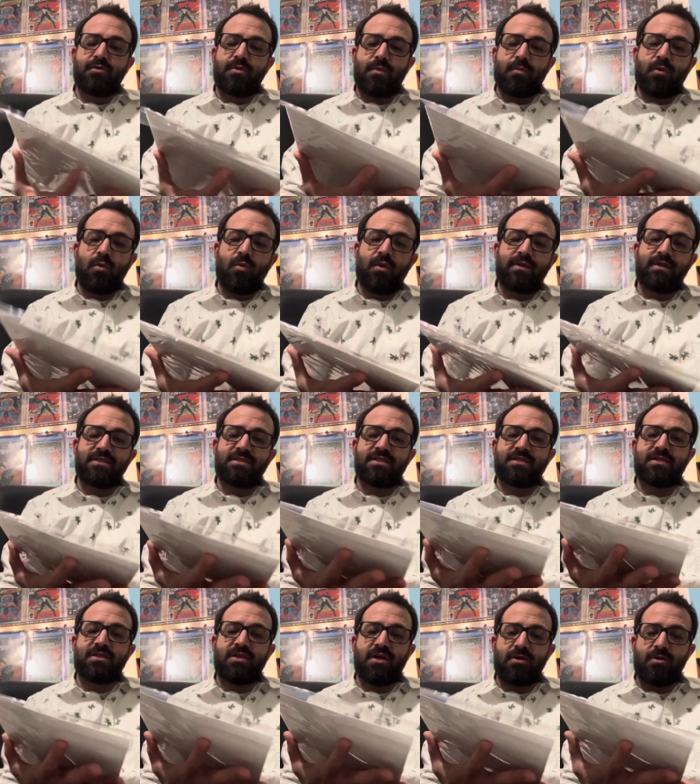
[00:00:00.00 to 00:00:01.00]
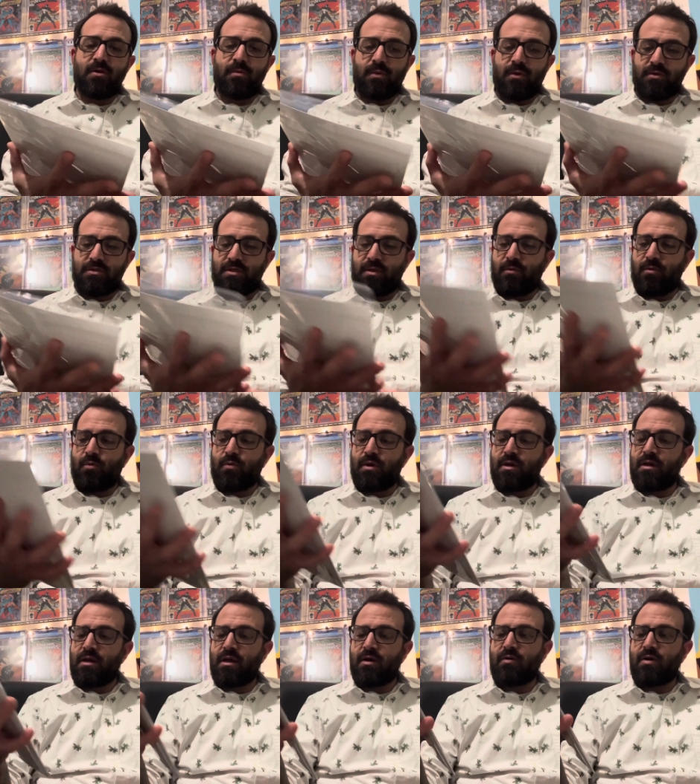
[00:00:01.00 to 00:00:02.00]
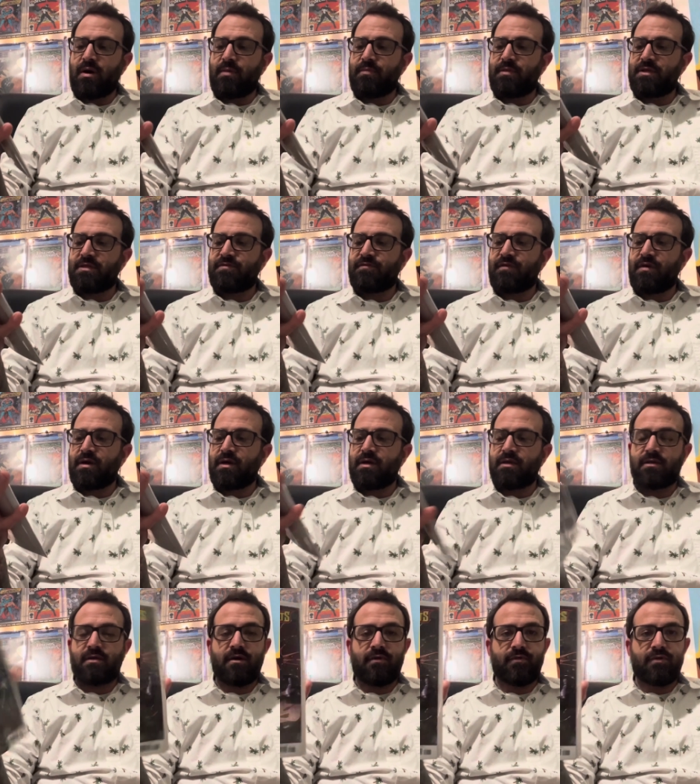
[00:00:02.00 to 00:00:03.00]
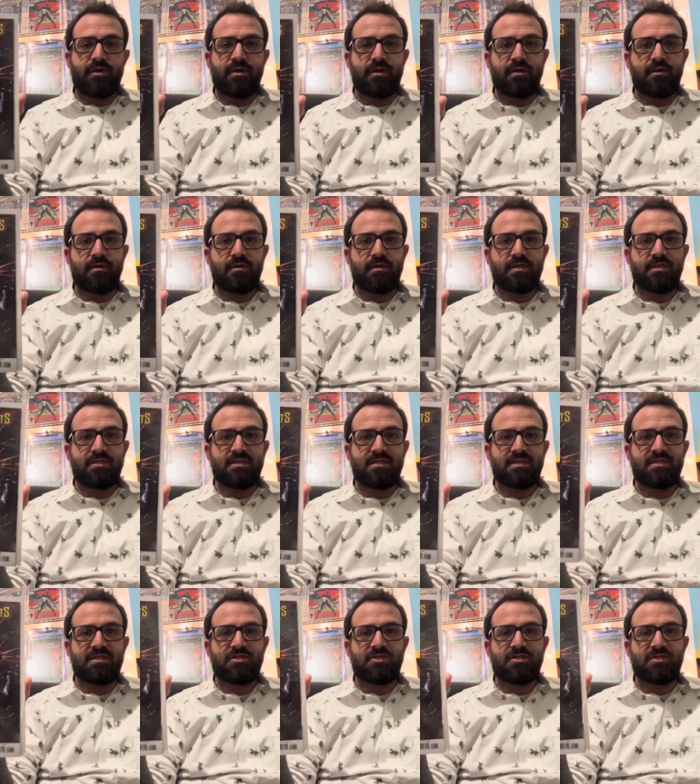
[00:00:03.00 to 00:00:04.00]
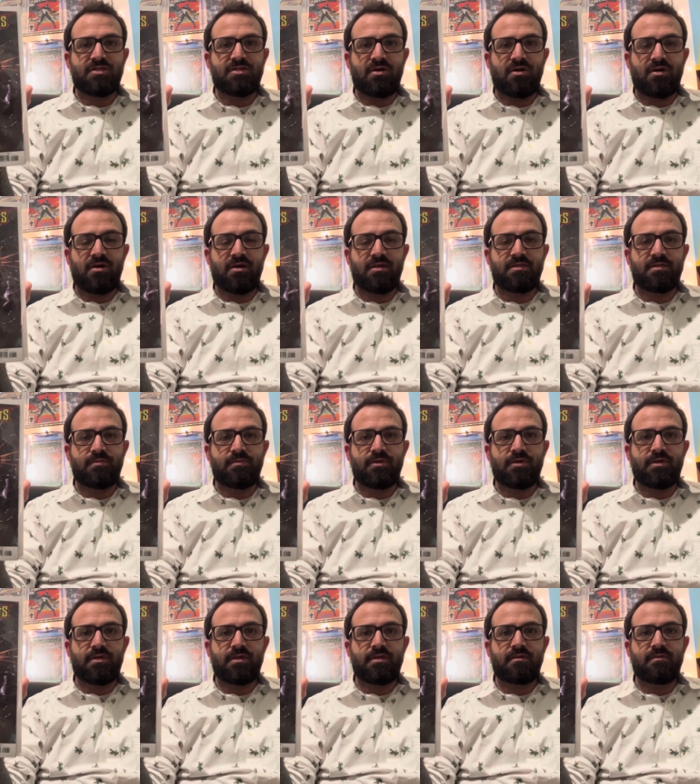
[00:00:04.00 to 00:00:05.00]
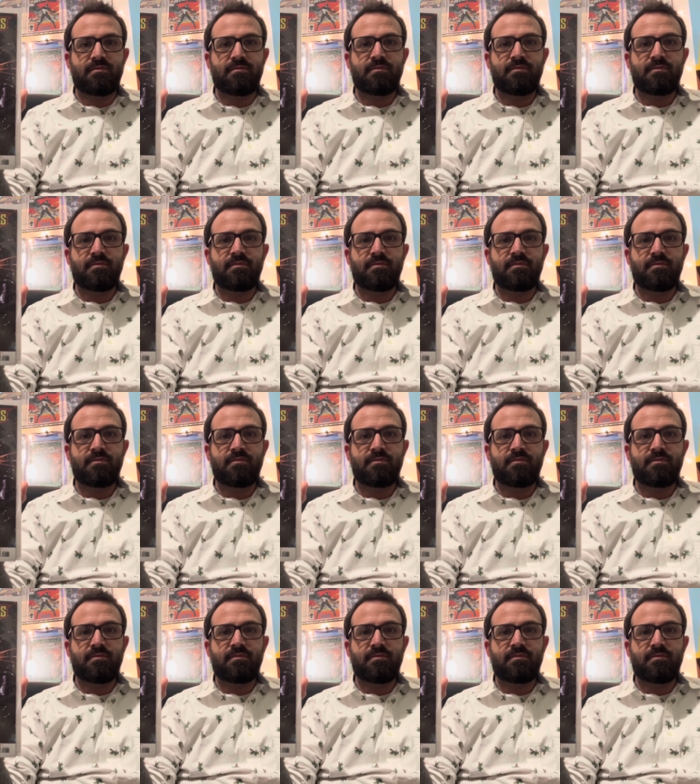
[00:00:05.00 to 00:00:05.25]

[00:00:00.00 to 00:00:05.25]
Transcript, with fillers: number one. This is Thunderbolts number one, and I grabbed this variant cover here because it's just awesome looking.